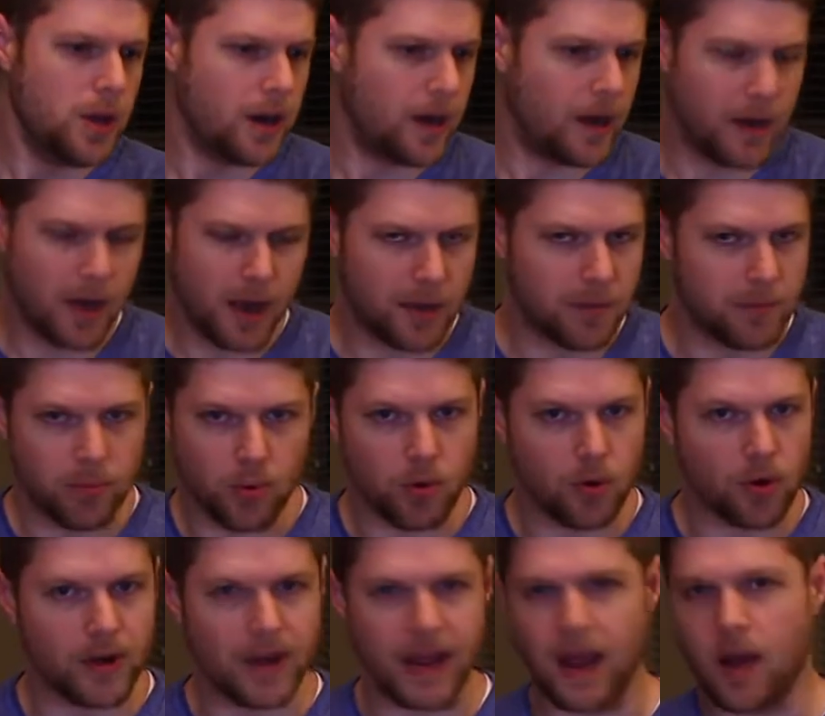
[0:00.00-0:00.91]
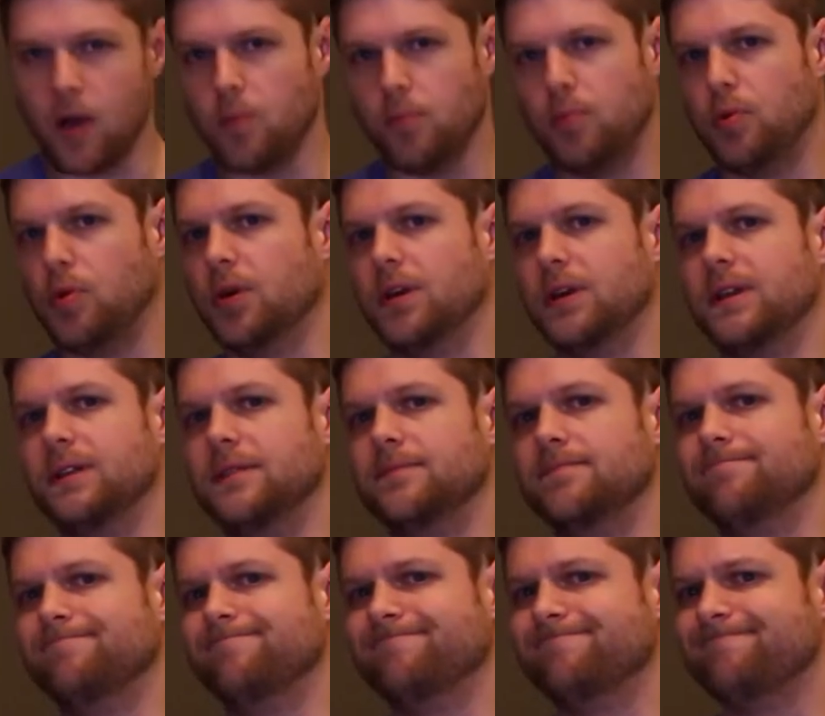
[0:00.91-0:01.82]
onboard output,
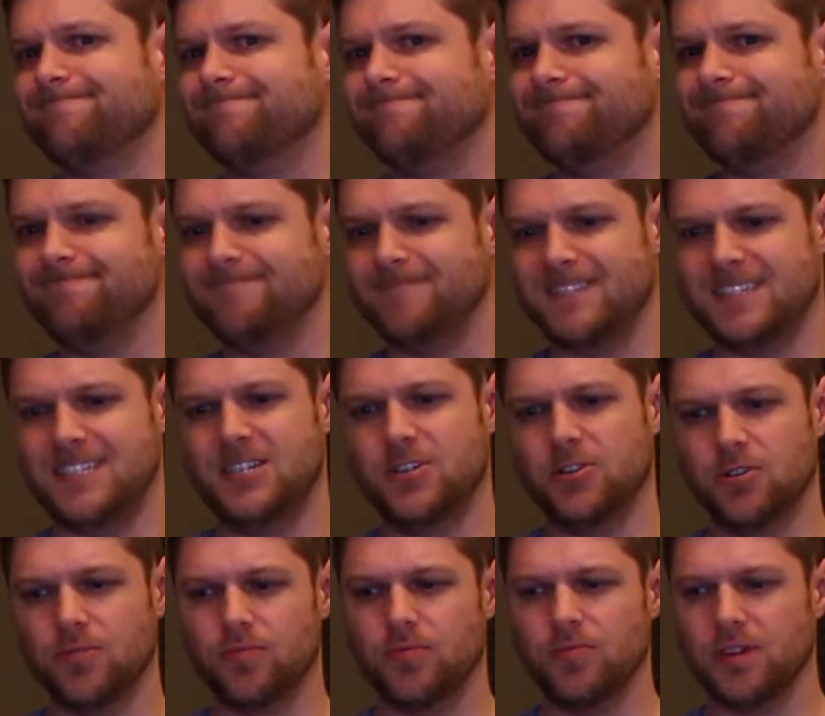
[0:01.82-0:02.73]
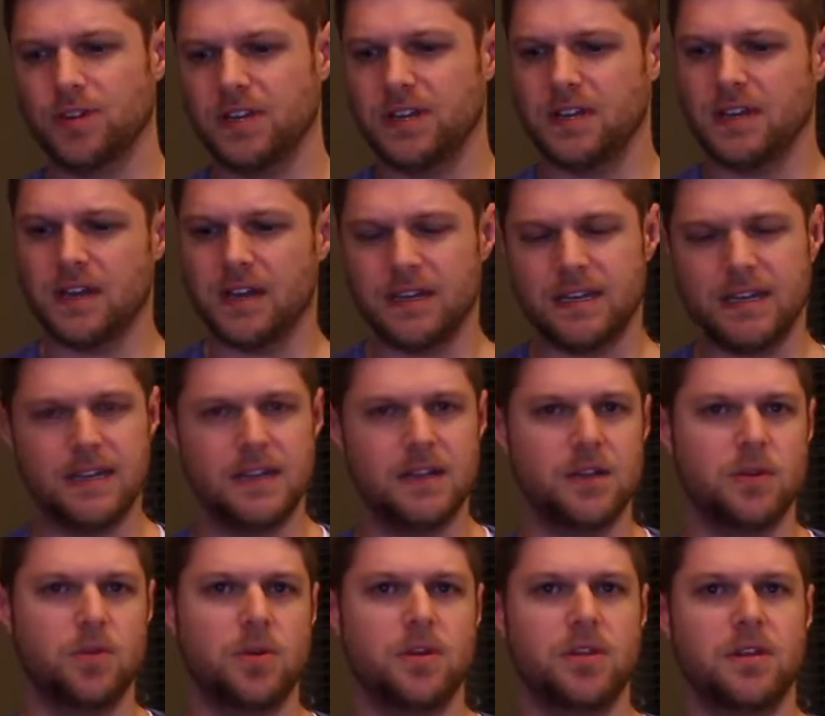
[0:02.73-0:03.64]
you're really not
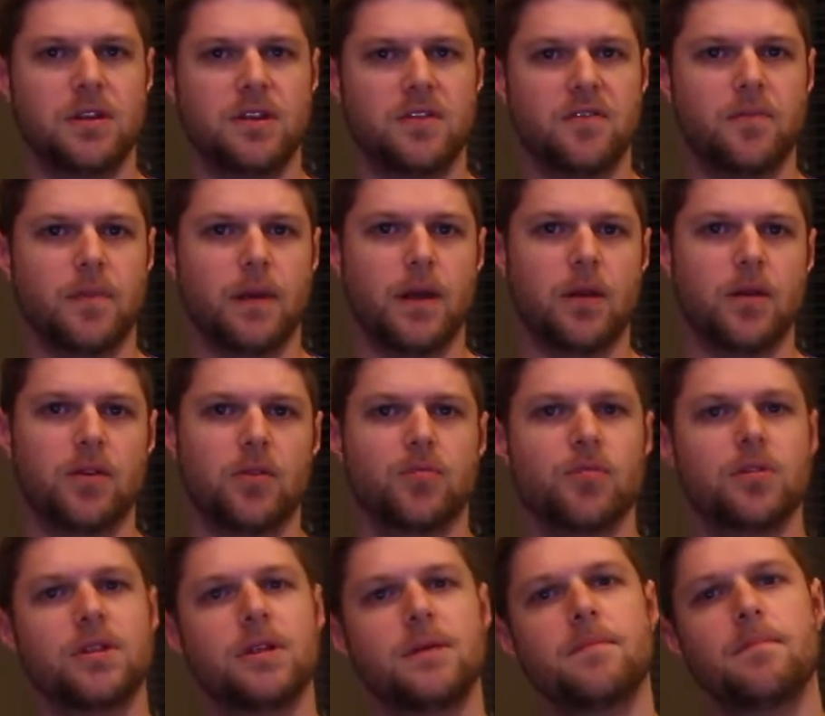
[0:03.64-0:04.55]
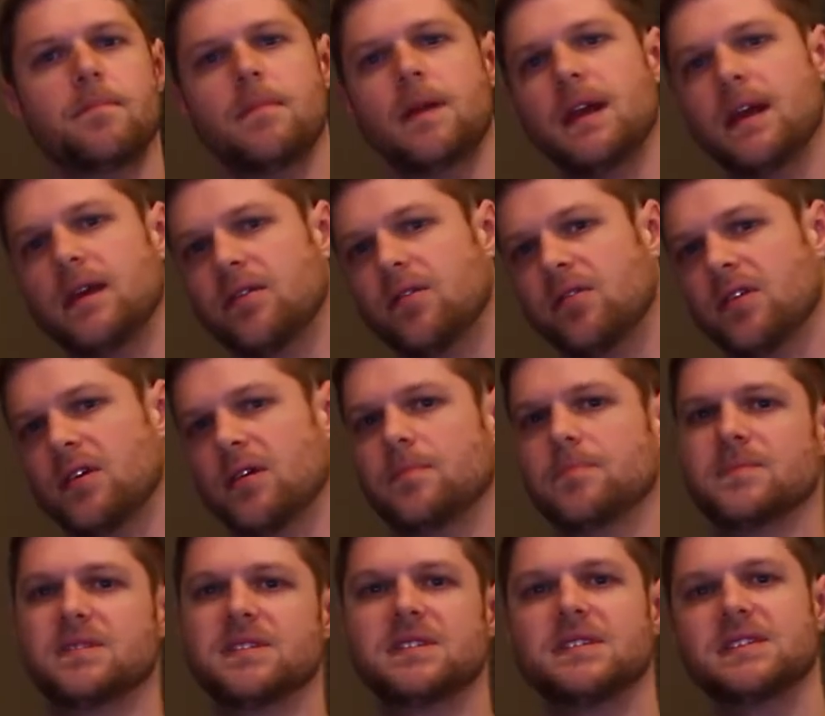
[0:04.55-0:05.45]
dealing with enough power to really make
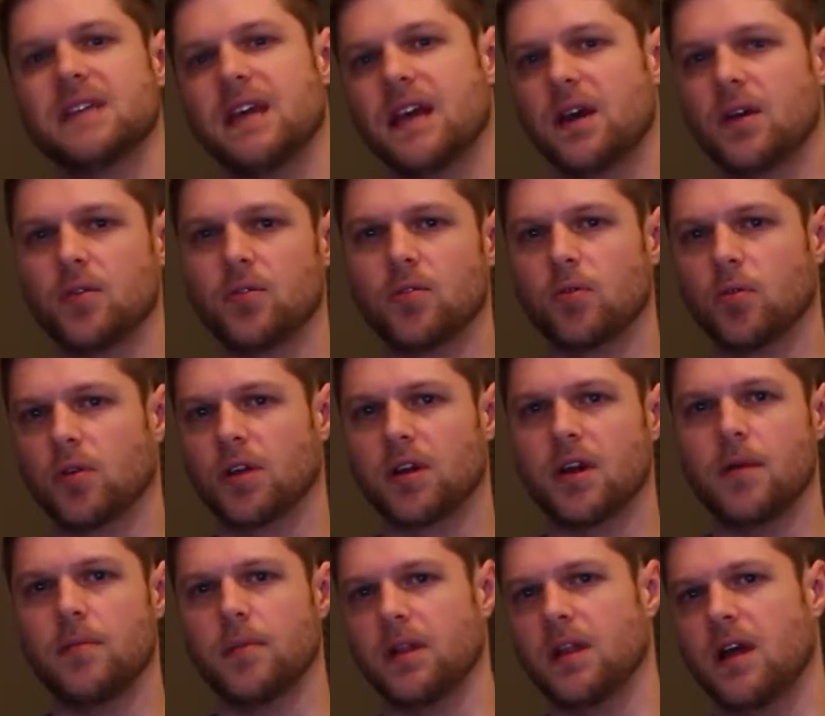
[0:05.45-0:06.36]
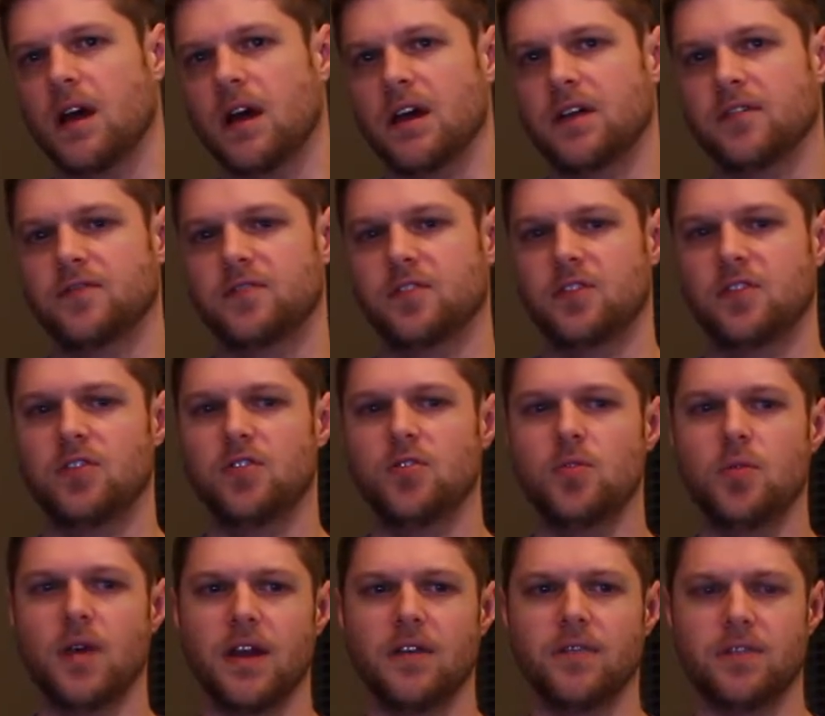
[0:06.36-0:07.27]
them sound or come alive to
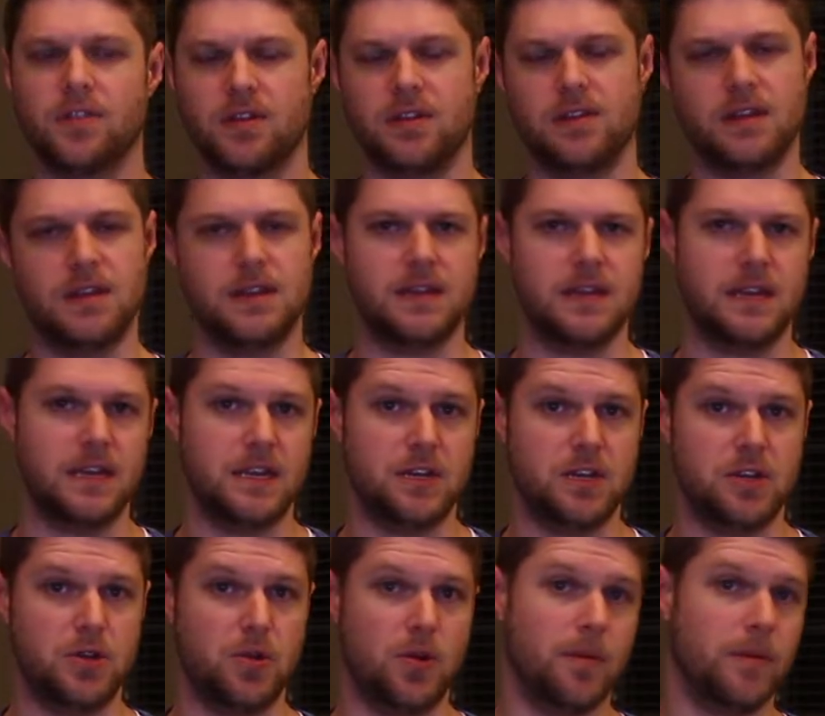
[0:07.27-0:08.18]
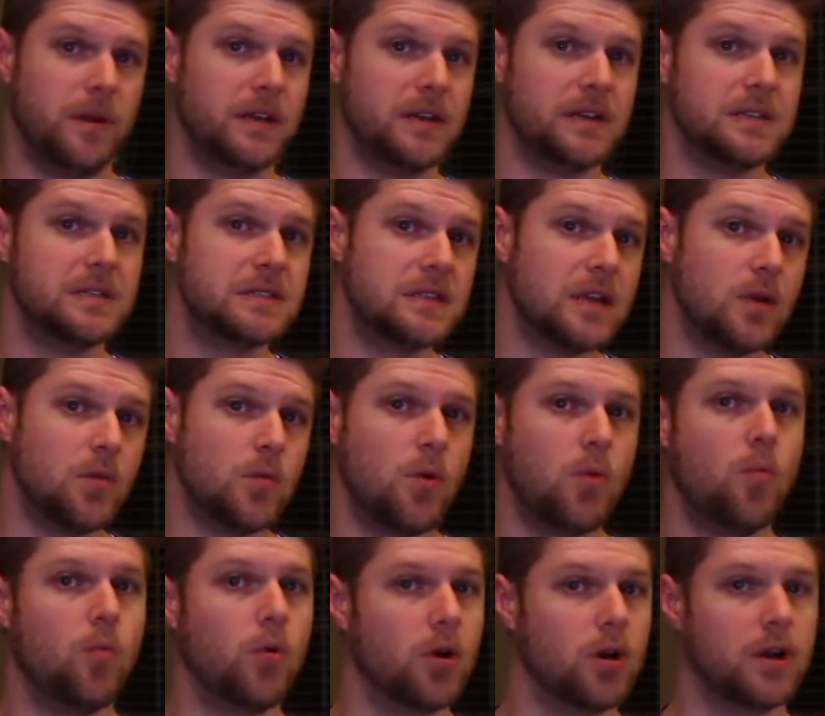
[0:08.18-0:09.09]
do everything that they need to do. I'm not going to say it
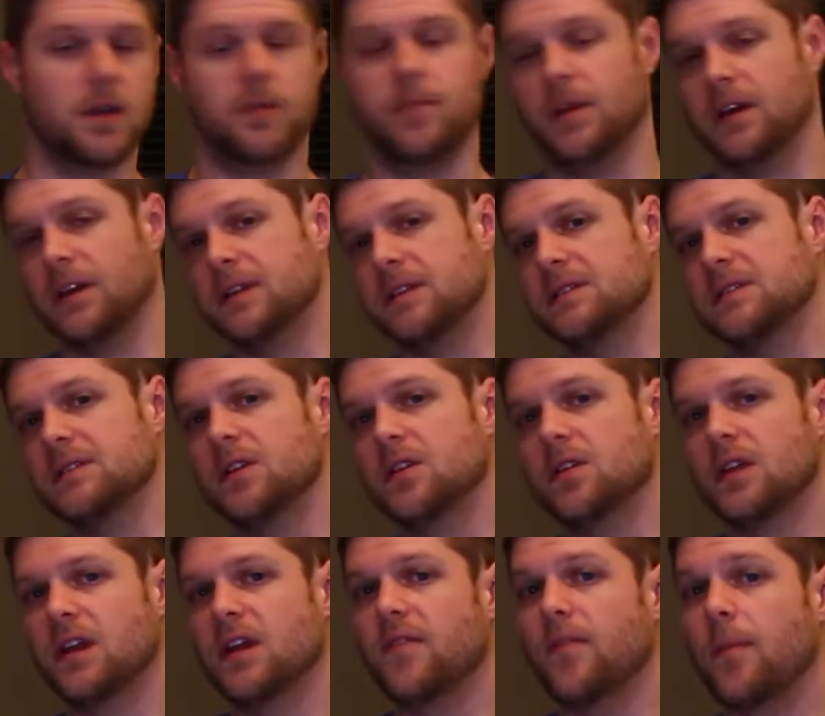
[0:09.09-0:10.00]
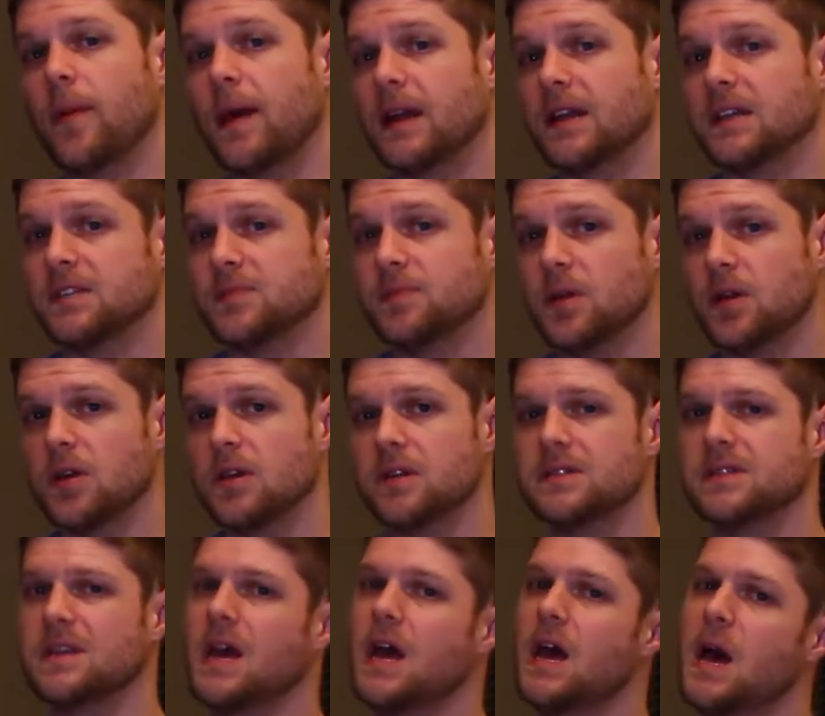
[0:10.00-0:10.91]
won't work. I'm not going to say you're going to have a bad
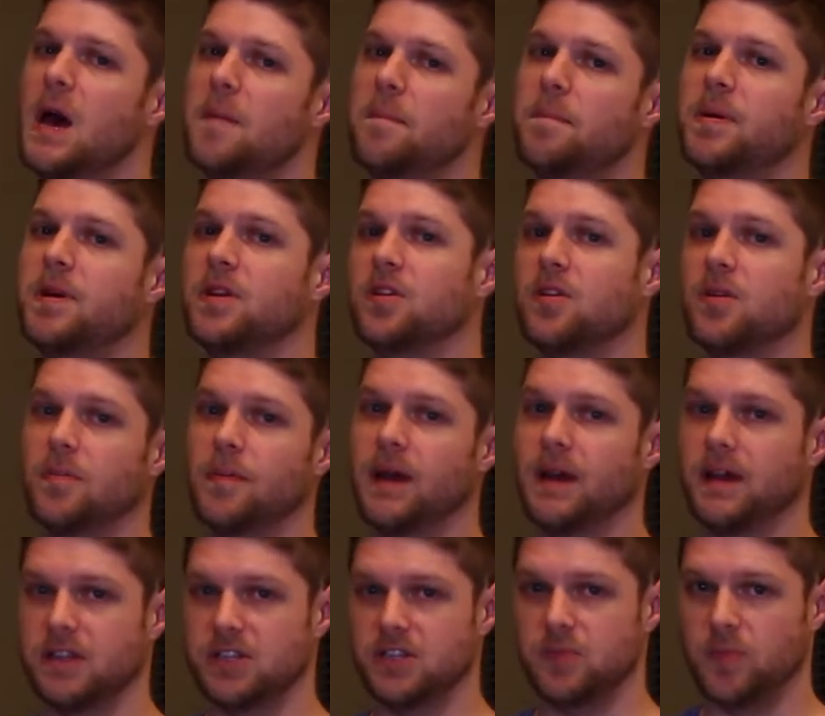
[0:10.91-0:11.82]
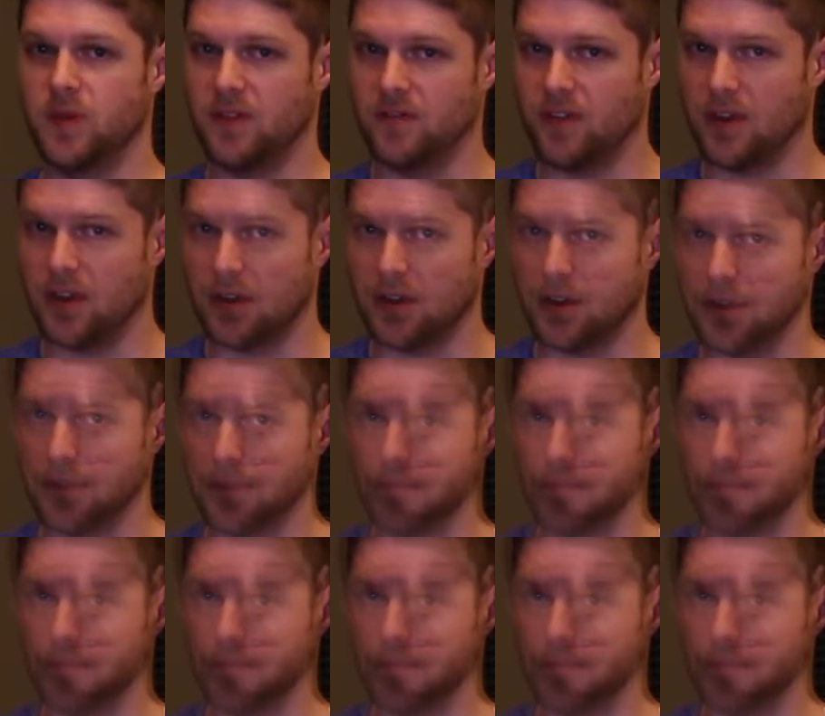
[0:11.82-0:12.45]
experience, but your mileage may vary.